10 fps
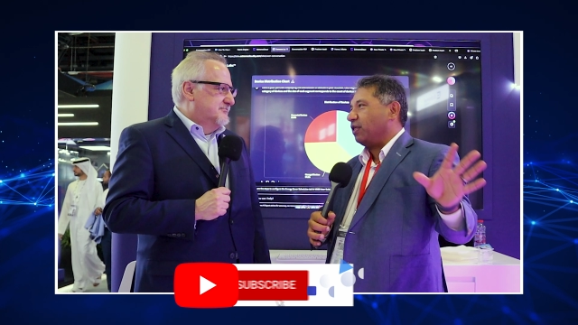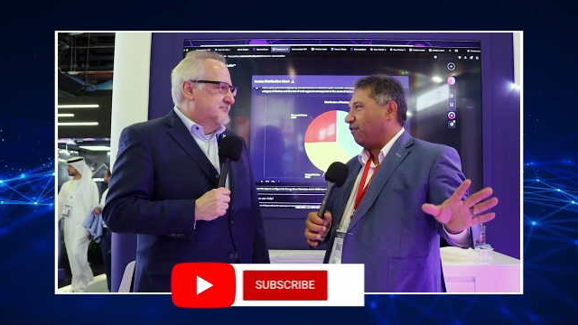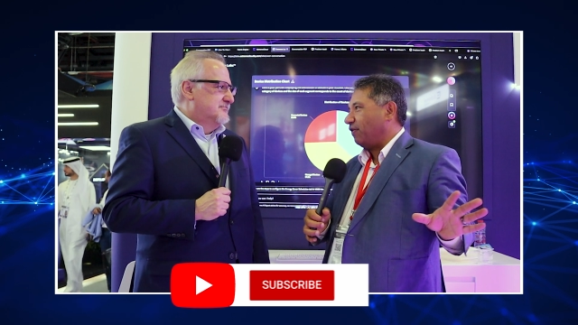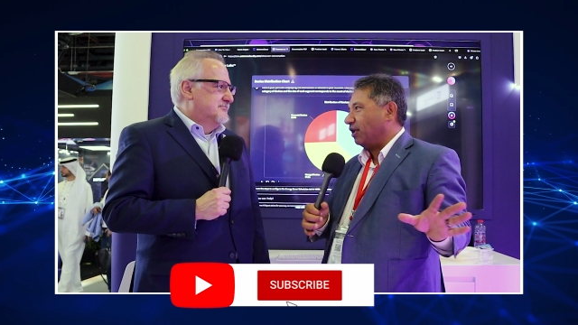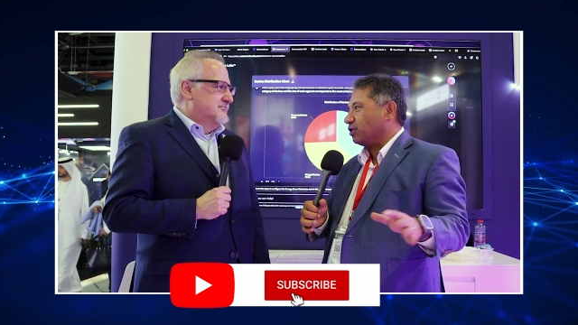Speaker 1: for the
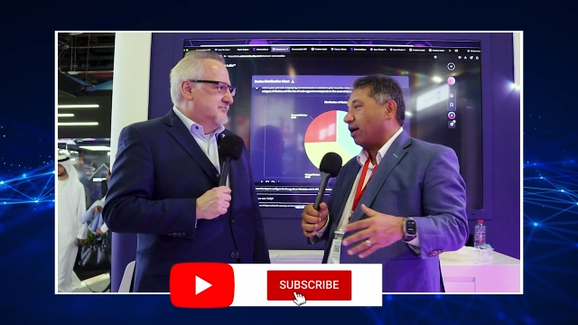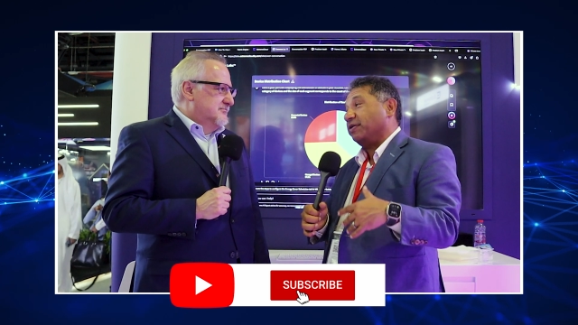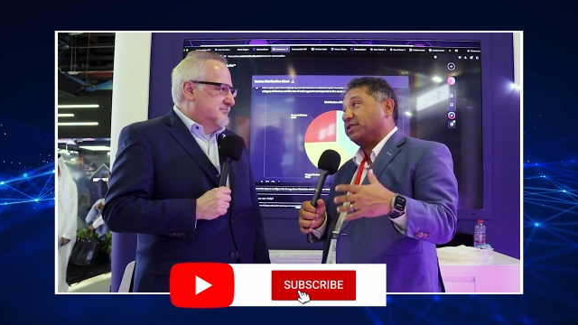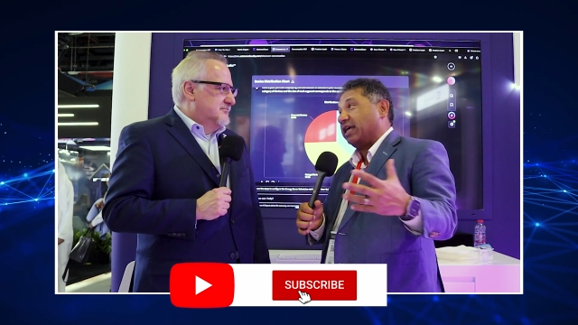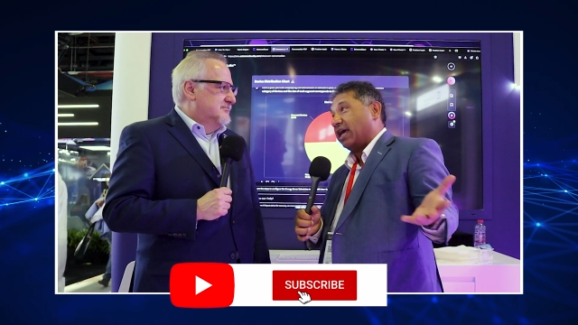event is
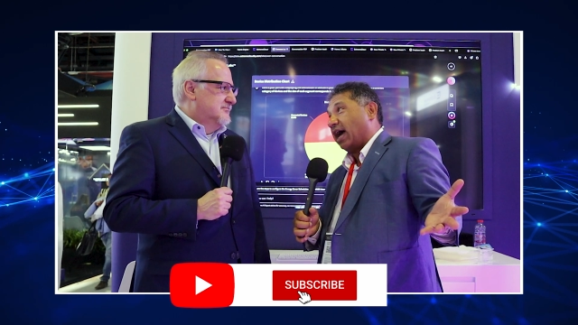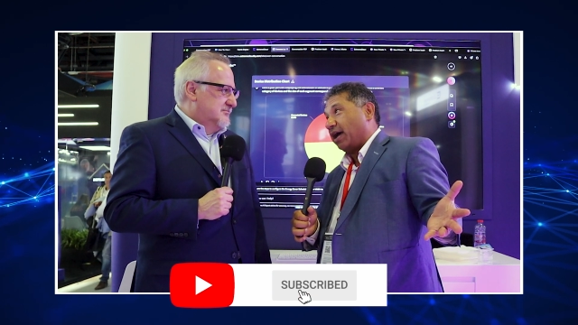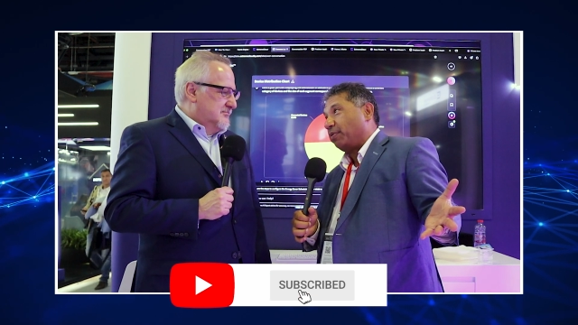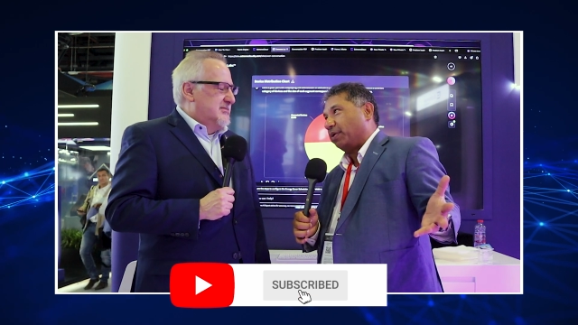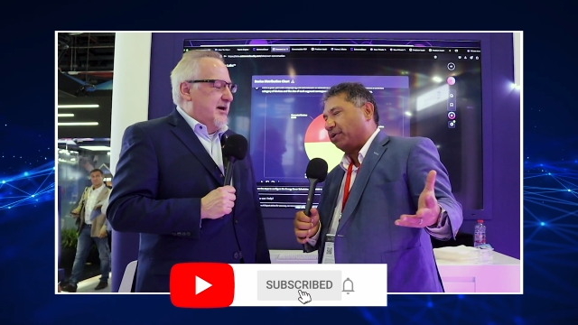obviously
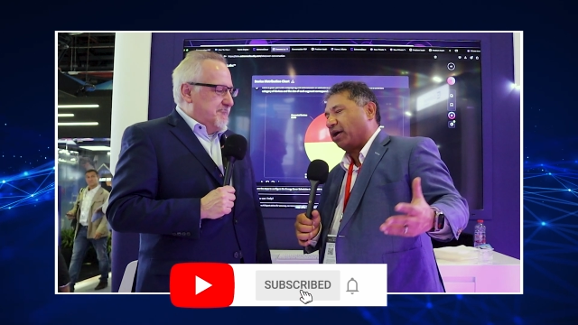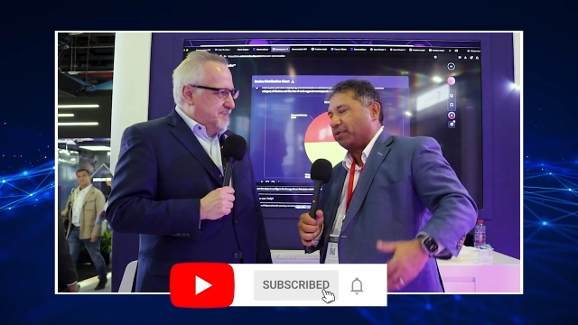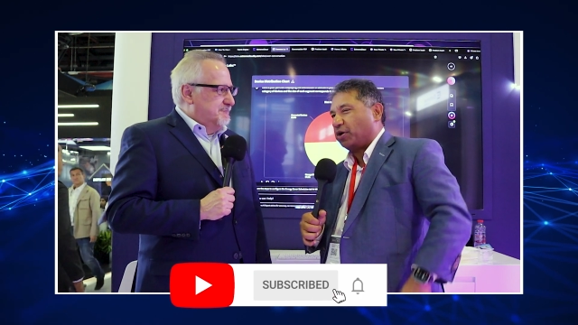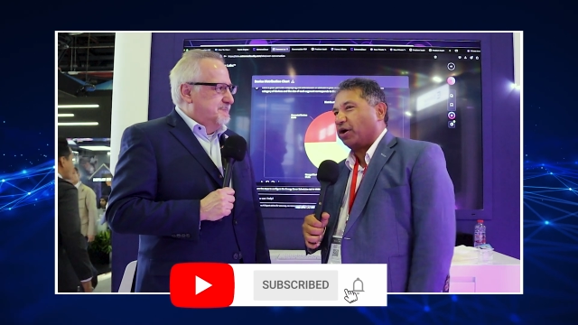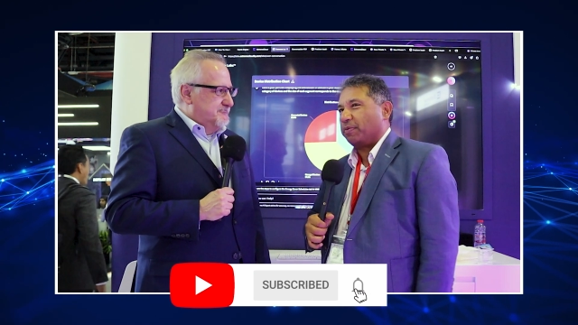AI, when yep. we talk
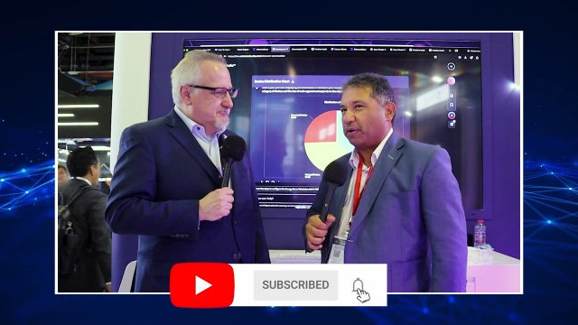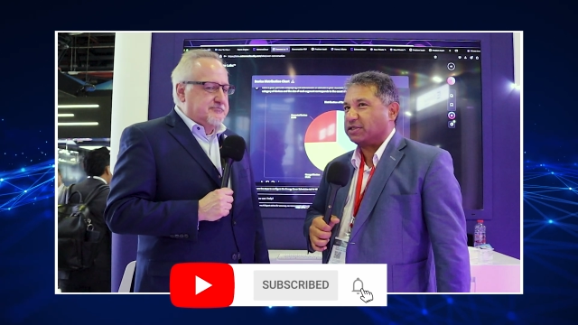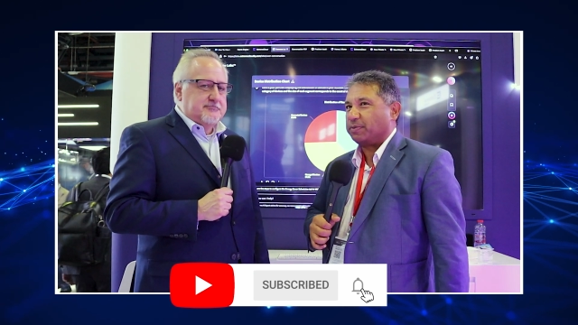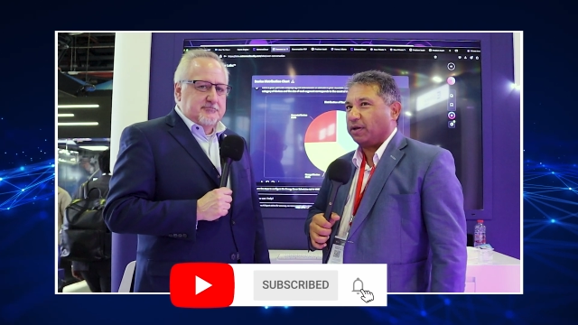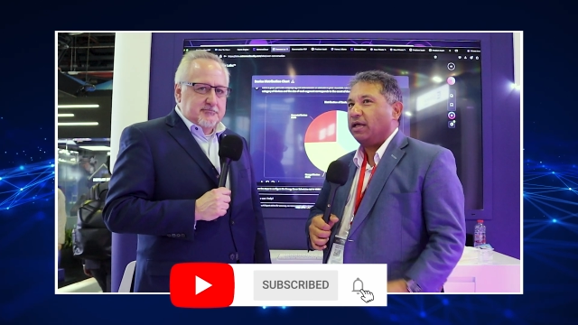about the art of the
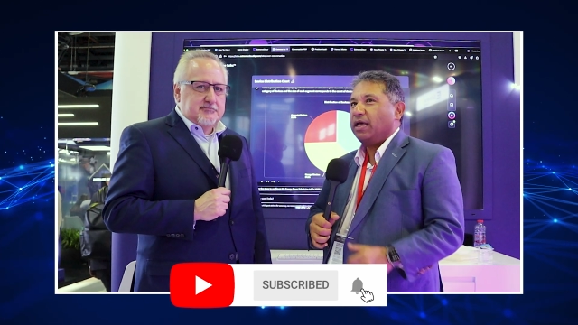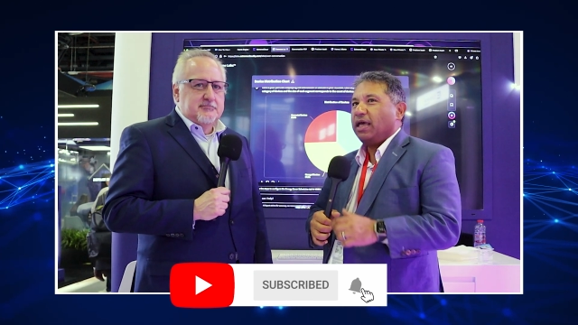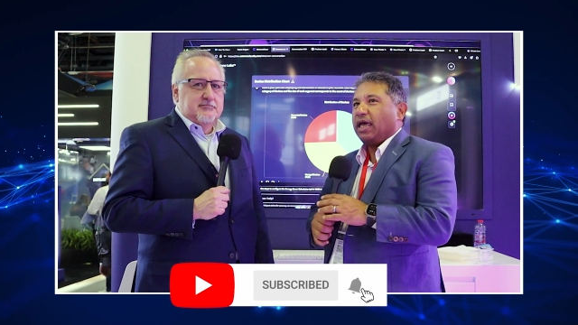possible.